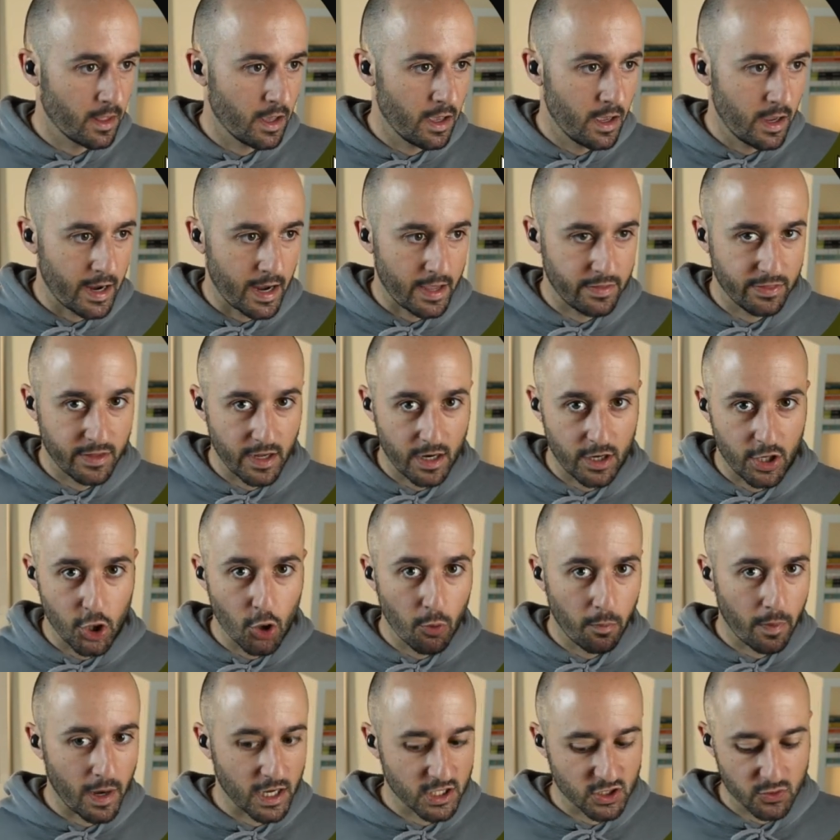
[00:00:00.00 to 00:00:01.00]
And then
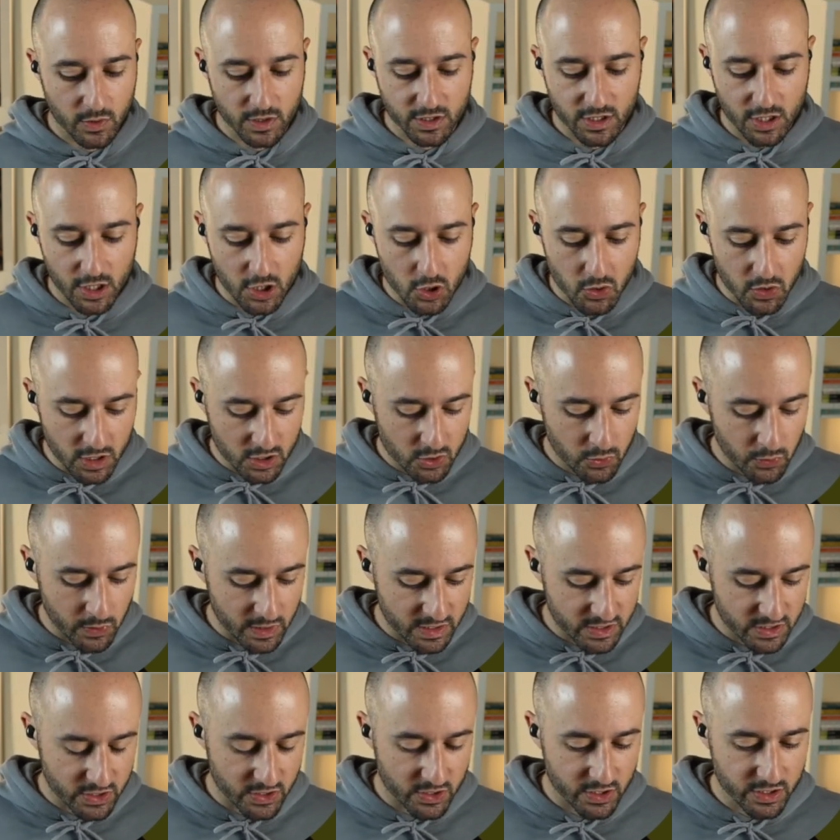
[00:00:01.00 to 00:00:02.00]
new password. You need to
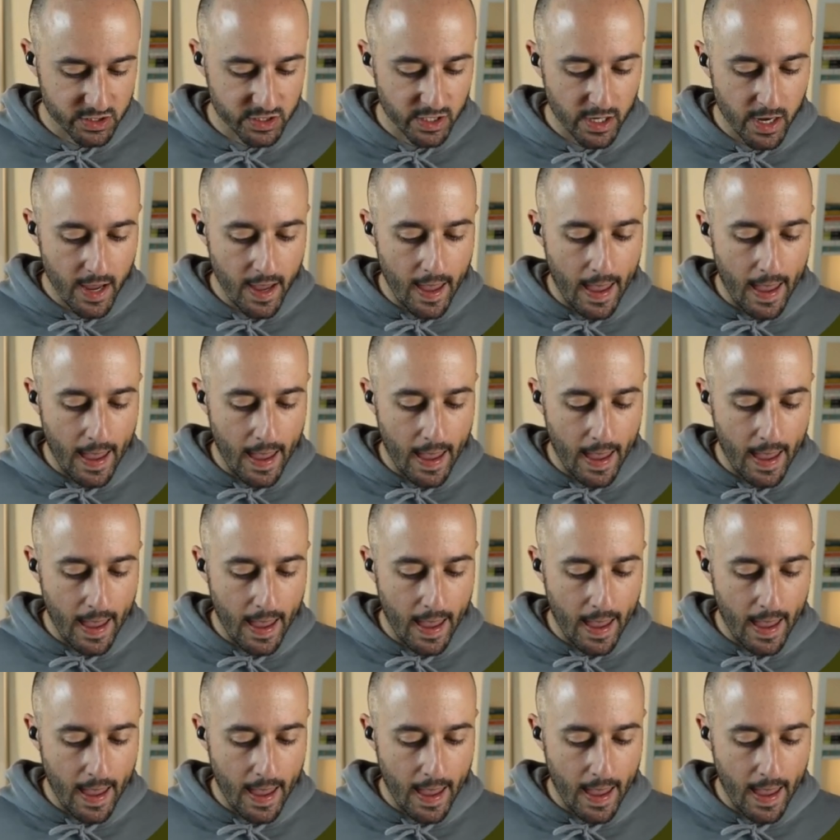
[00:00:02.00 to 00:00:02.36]
insert